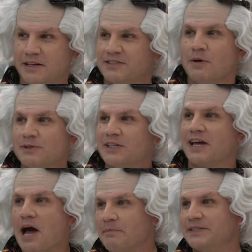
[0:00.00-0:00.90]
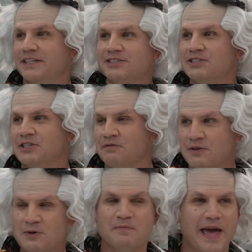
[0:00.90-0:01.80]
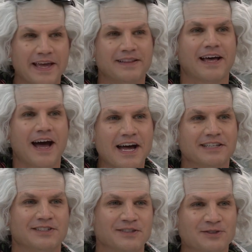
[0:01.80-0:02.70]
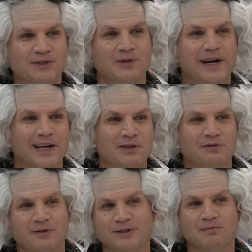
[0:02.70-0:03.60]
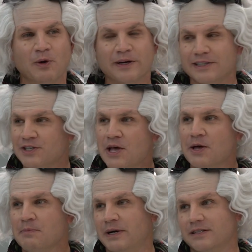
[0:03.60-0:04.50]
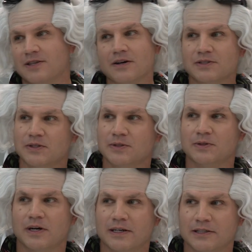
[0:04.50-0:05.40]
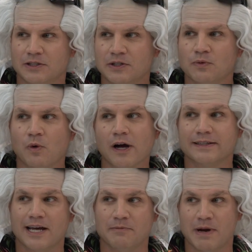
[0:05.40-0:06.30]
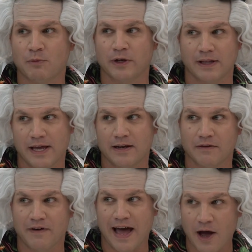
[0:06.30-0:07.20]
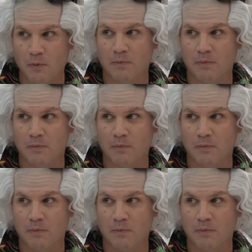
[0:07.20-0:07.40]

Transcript: And it's almost a competition of who paid the highest interest rate on their first mortgage, but it's also a good walk down memory lane of how